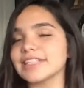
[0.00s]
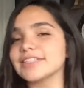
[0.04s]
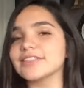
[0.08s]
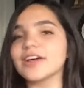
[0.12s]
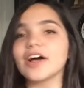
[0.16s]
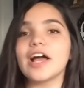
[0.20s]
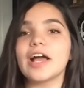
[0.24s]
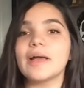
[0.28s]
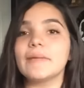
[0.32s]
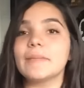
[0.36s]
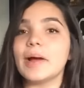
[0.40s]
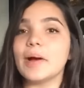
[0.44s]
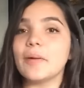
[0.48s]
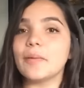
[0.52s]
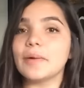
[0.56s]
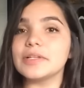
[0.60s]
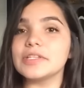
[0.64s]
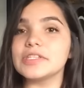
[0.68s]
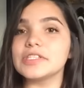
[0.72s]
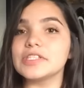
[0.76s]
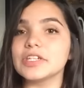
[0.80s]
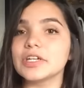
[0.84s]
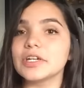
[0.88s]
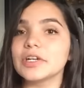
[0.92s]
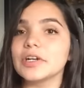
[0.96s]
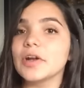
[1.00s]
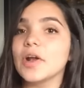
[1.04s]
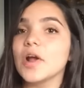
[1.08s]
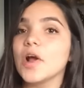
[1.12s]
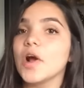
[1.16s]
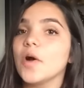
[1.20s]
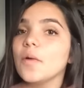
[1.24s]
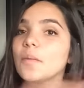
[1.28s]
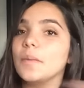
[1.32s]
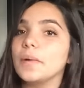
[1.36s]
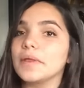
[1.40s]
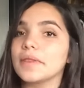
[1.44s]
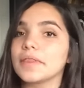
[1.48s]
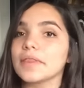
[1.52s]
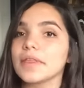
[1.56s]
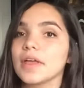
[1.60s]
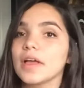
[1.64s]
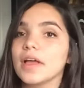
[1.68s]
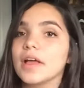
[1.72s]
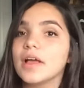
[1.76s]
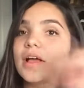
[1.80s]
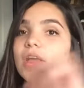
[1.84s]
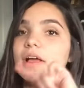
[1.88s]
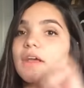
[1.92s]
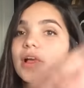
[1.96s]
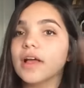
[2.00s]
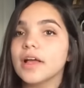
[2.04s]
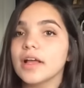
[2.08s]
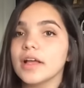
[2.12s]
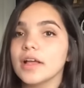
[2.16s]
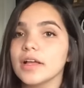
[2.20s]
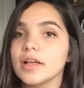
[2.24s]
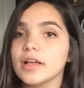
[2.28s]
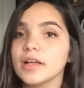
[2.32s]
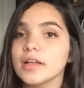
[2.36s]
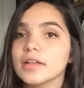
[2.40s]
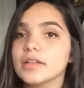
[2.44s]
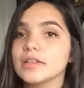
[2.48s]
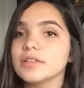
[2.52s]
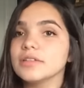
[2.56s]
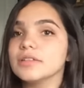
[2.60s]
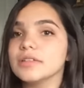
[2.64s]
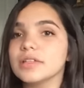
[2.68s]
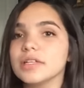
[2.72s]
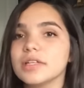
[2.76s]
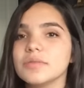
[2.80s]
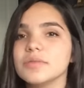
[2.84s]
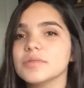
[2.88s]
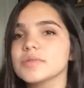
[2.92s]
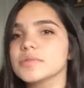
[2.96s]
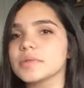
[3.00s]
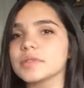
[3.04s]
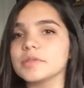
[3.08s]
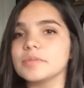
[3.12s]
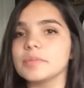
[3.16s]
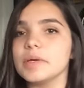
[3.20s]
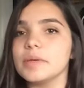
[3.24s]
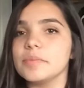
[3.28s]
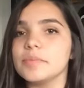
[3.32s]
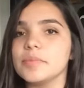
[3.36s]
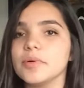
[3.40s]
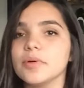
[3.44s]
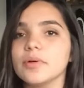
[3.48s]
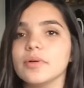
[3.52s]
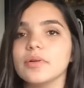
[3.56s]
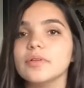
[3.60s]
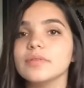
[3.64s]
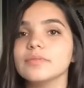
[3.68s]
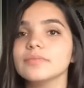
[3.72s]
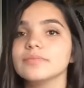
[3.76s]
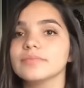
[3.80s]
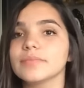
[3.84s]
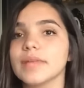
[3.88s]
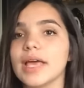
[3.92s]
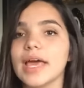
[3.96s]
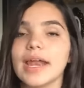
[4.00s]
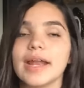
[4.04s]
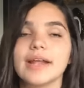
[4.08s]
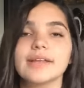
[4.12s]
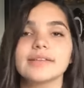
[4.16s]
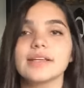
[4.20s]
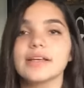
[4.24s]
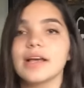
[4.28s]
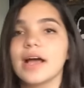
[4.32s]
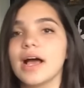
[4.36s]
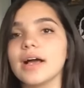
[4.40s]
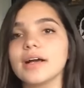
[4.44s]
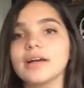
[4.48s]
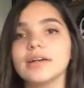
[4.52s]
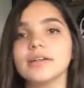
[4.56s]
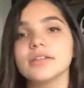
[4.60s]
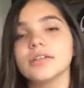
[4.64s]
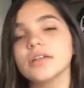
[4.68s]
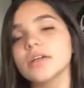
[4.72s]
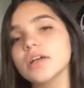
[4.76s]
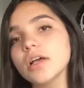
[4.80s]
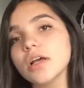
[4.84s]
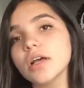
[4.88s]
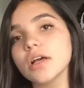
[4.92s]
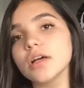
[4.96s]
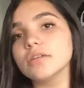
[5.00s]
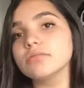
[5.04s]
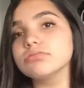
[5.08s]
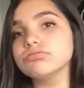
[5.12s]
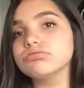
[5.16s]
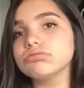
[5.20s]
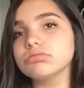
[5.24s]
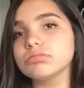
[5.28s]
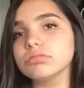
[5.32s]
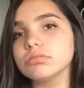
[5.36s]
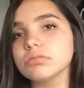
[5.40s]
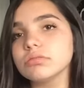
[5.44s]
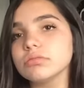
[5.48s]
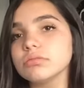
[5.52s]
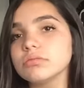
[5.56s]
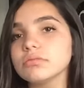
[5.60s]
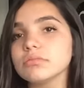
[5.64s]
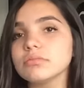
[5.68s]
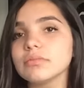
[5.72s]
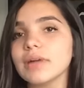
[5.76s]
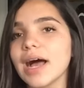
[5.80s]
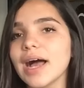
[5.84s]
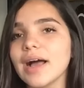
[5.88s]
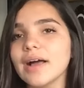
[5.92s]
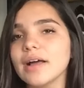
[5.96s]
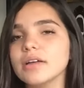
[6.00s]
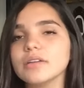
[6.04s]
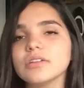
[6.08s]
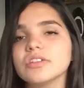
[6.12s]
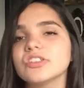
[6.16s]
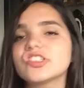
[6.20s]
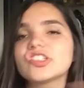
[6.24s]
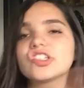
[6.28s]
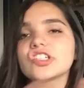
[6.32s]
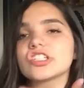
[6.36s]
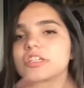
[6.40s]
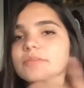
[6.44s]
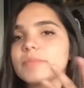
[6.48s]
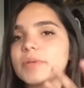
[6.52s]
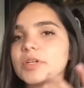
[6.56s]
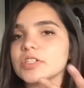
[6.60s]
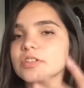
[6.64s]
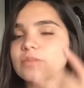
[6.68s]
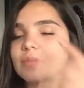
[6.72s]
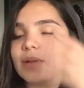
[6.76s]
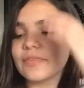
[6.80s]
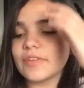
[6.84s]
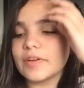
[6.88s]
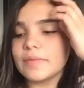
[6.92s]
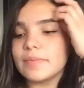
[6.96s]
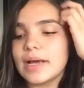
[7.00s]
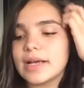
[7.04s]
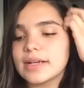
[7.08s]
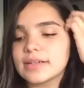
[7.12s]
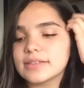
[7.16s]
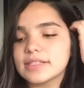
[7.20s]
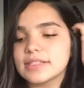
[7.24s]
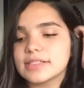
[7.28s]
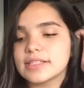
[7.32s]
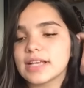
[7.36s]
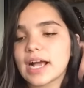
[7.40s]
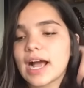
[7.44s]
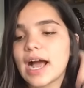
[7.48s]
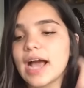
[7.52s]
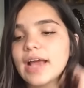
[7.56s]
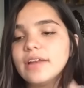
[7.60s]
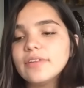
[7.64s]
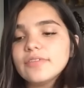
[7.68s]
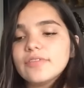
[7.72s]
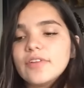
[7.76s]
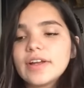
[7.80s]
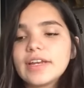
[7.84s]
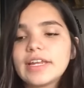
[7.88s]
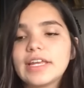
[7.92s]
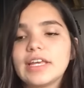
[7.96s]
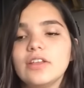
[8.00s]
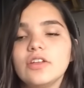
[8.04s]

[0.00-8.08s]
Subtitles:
I saw him at Windsor with, he was with people, and I said, it's just a picture of my friend Max. It's kind of funny.